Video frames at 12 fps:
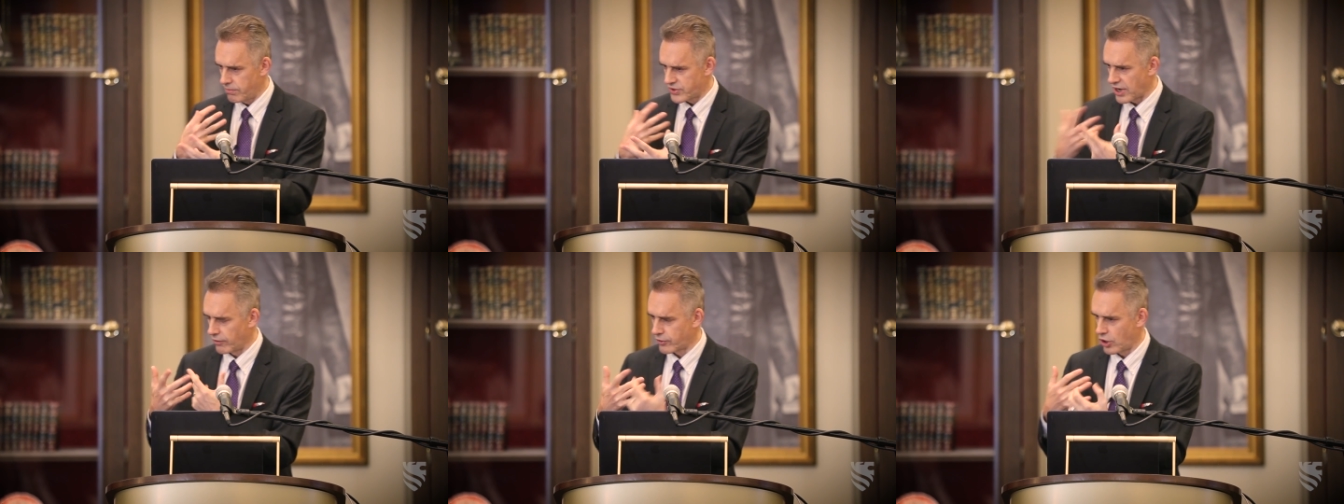
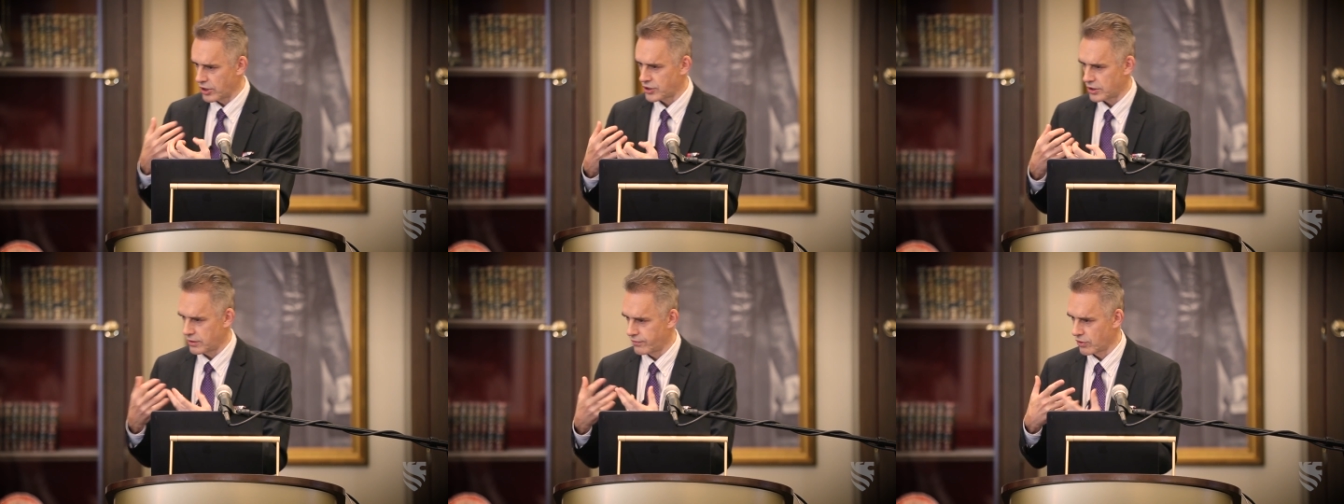
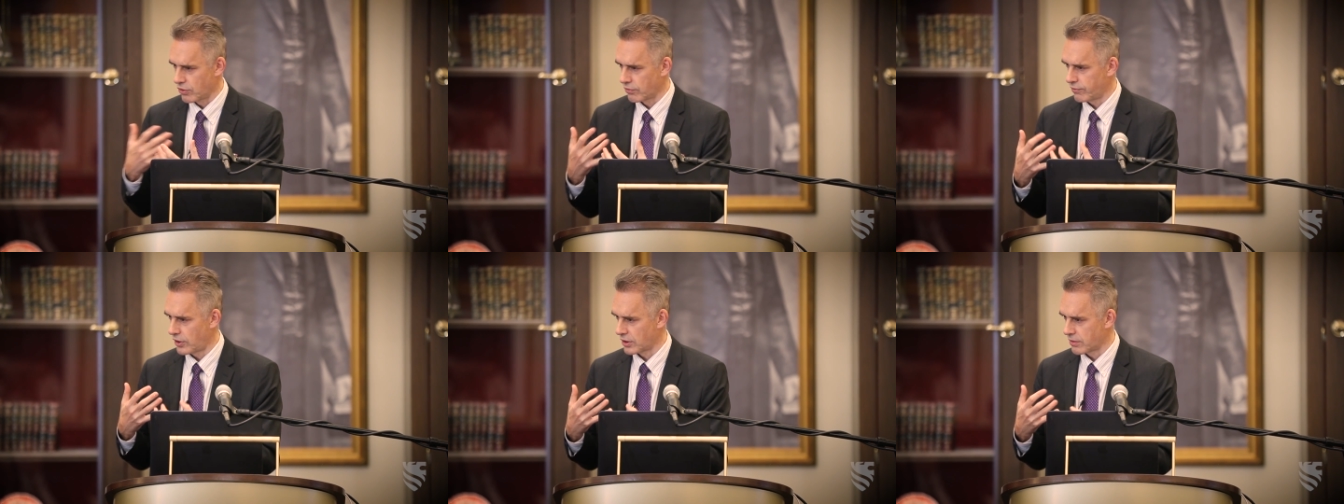self-conscious of your
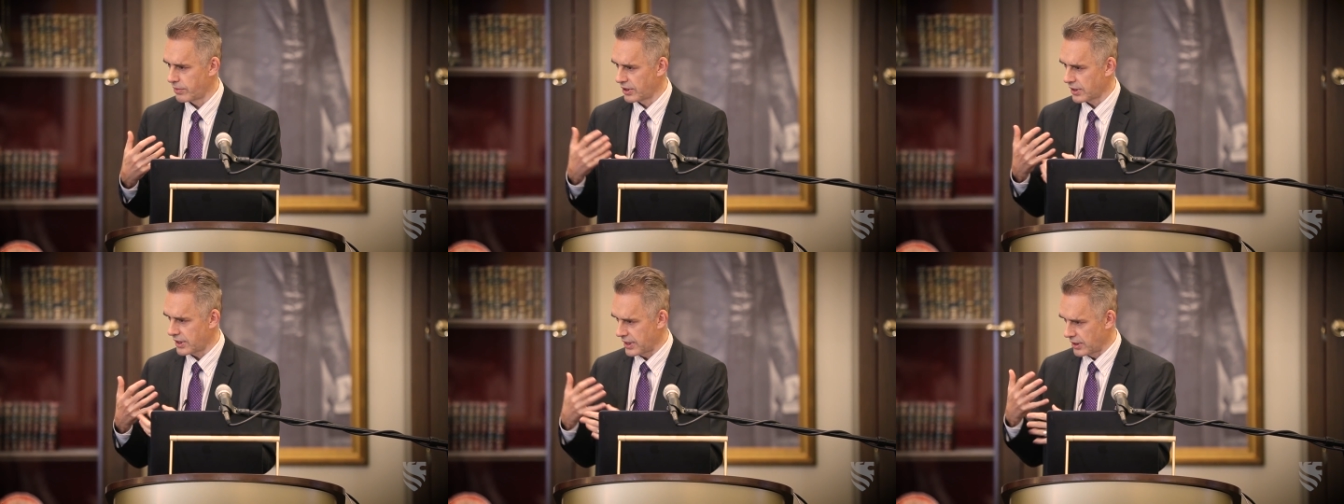own
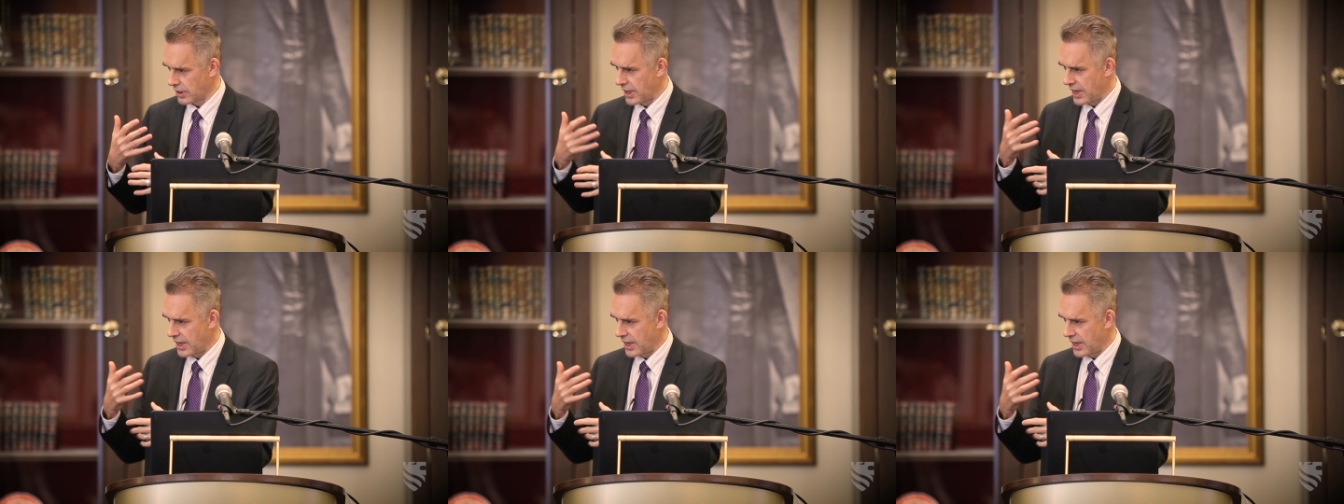vulnerability